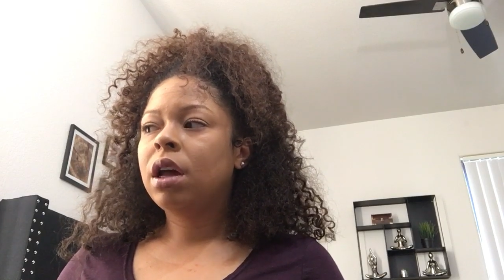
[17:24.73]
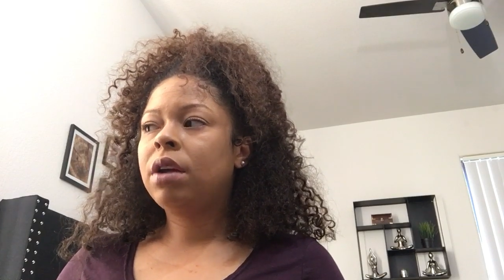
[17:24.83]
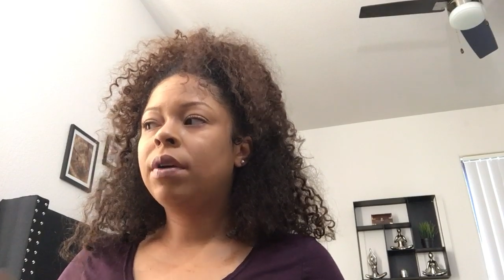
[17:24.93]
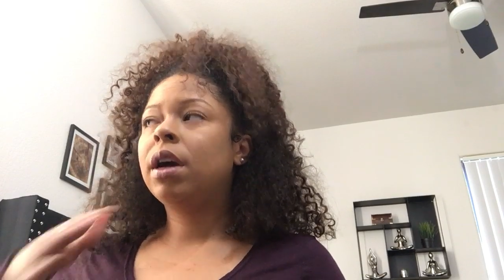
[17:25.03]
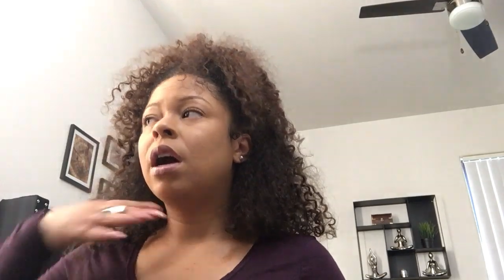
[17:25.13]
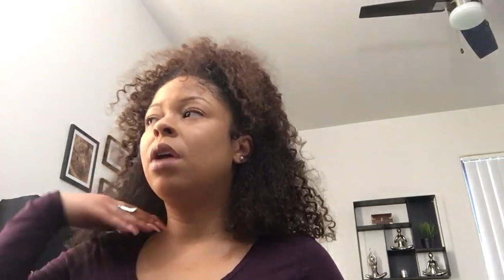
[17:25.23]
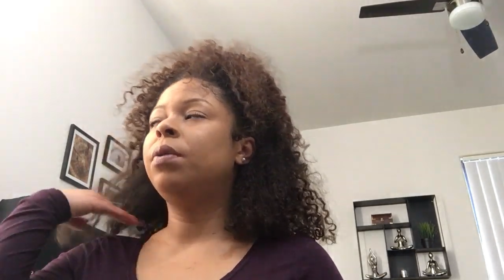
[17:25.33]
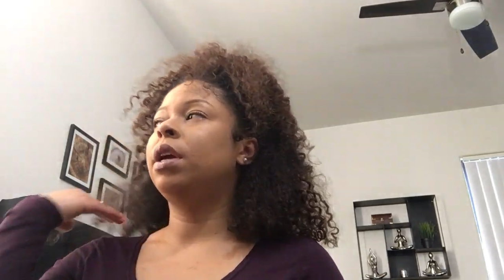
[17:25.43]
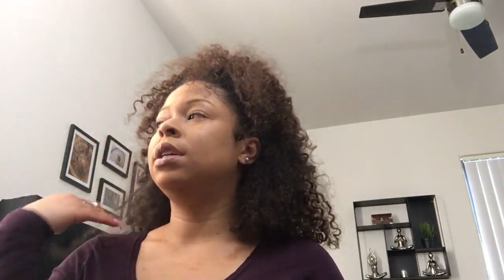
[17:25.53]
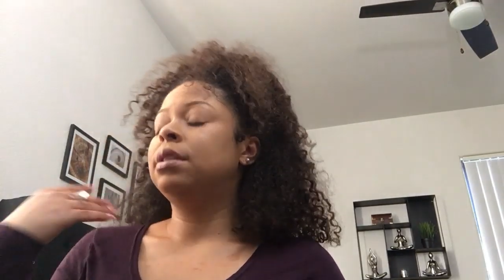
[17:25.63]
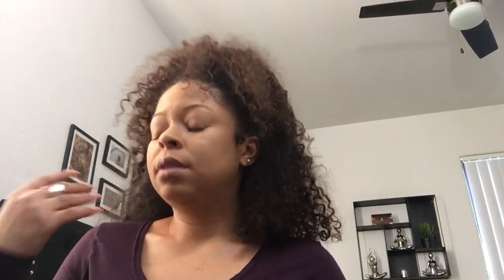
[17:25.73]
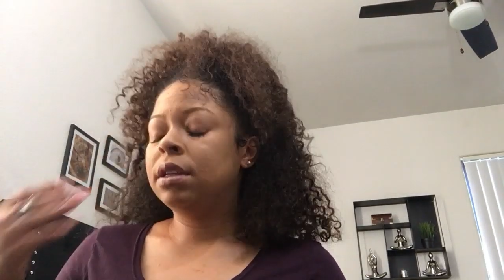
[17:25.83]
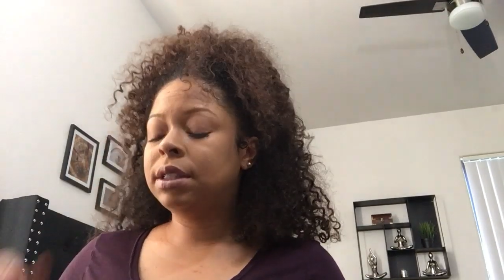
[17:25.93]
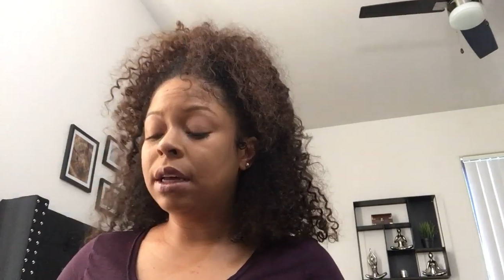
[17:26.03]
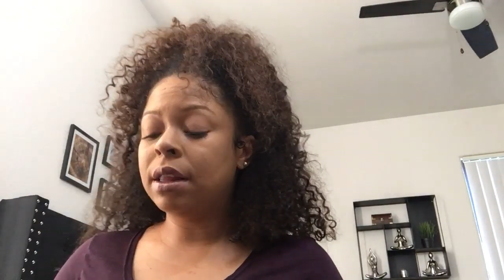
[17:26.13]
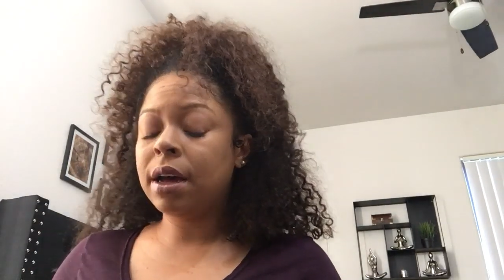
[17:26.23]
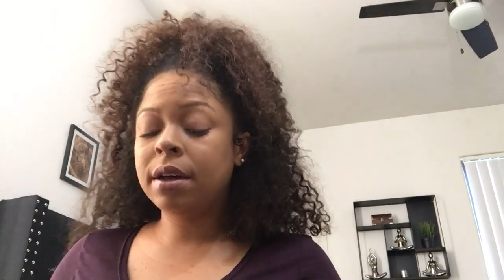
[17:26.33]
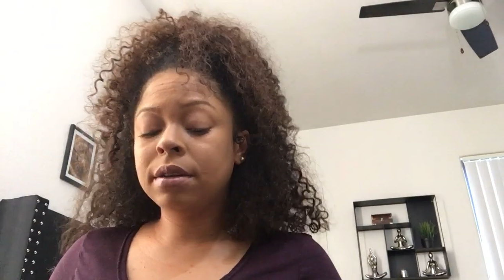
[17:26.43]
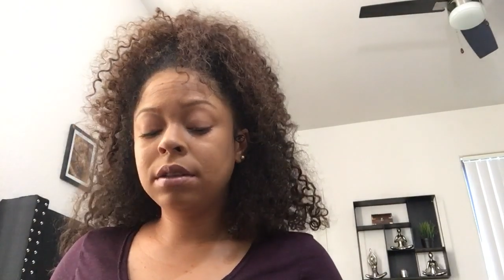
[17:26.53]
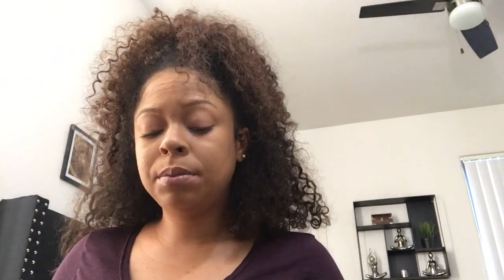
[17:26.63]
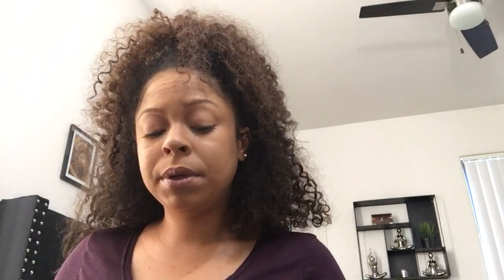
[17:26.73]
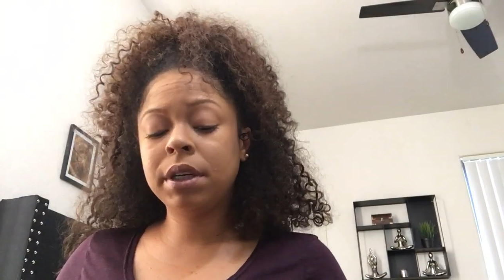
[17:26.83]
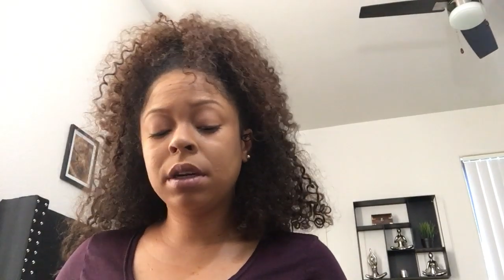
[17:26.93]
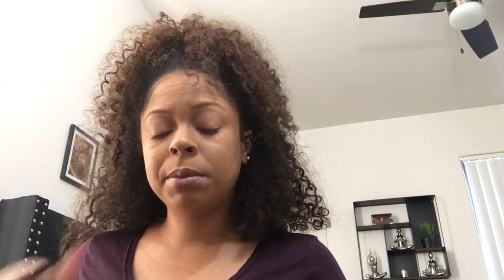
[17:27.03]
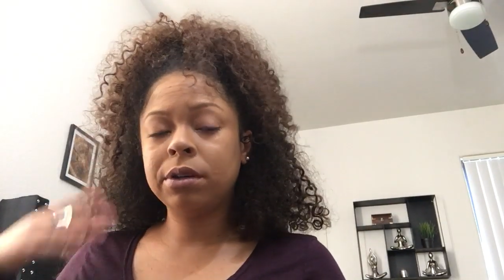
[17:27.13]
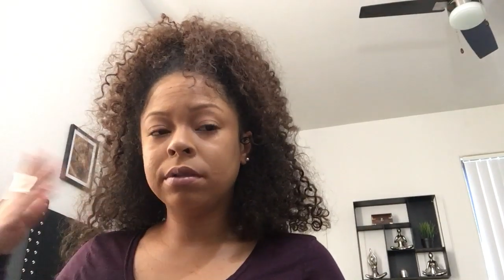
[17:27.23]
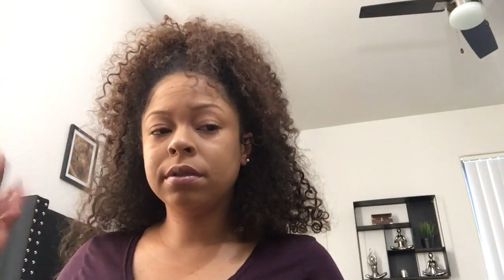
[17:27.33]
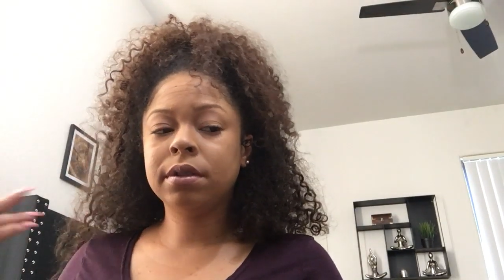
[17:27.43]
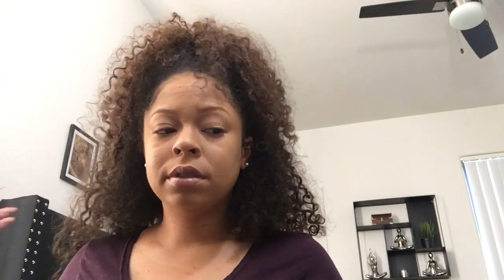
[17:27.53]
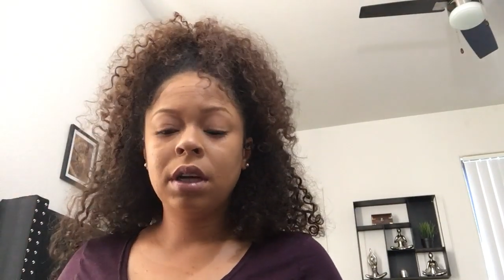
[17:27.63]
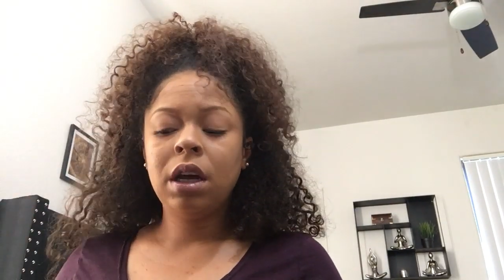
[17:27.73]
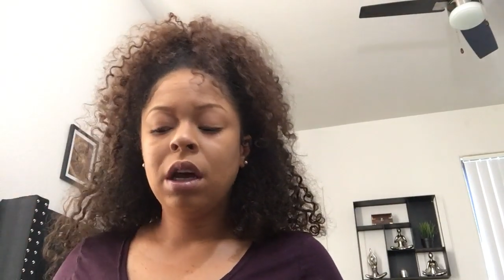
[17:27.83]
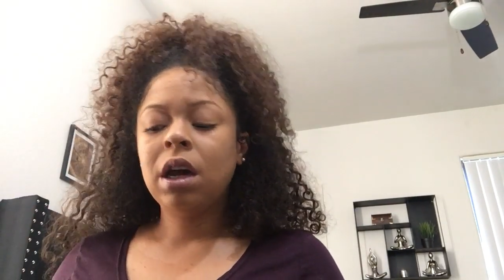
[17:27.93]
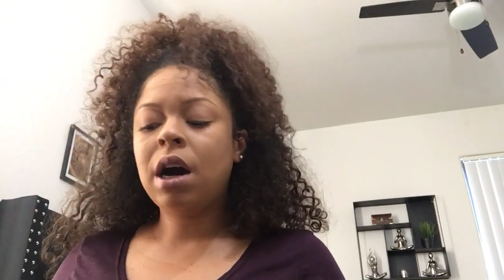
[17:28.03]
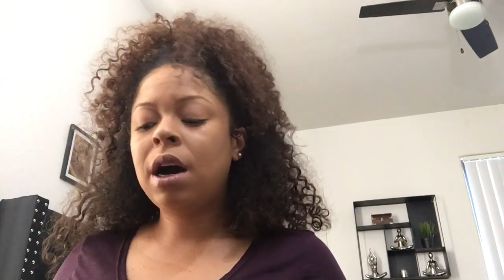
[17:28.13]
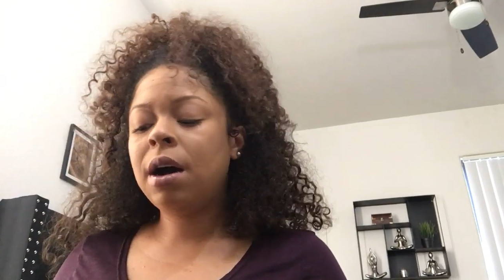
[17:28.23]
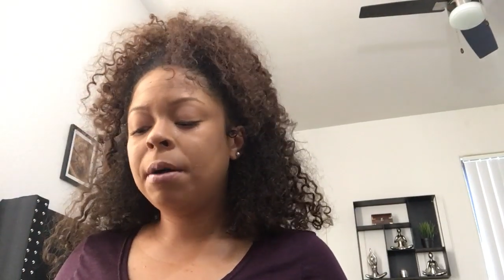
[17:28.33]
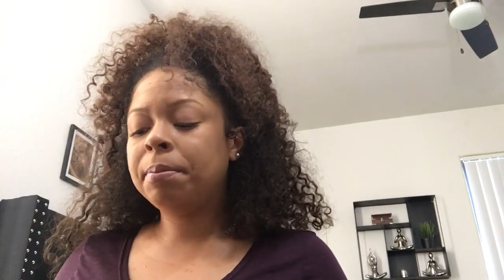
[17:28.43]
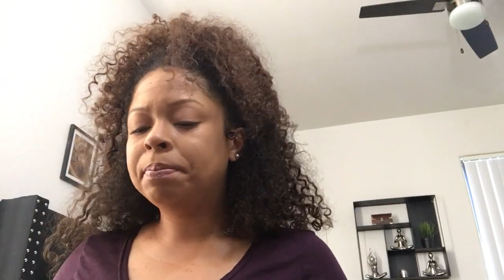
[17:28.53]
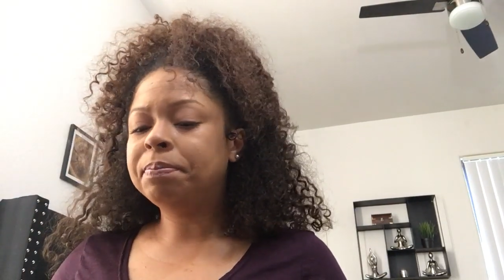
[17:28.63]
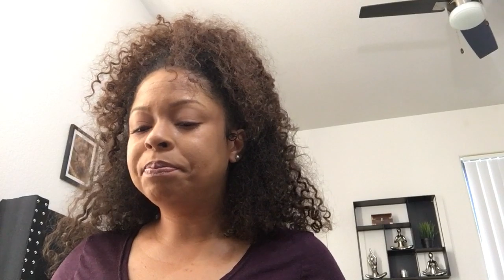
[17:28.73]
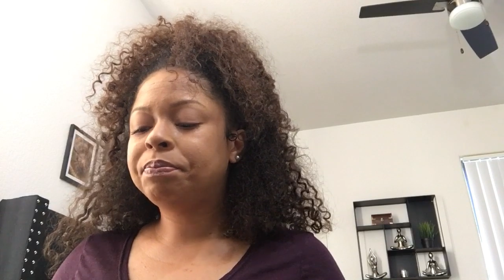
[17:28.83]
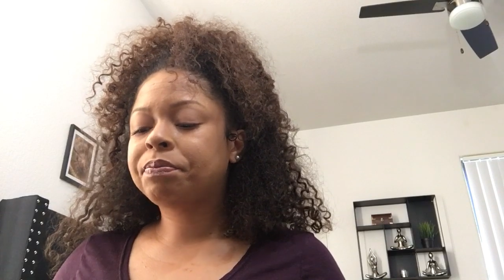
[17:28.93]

how would I say that, Spirit? Come on.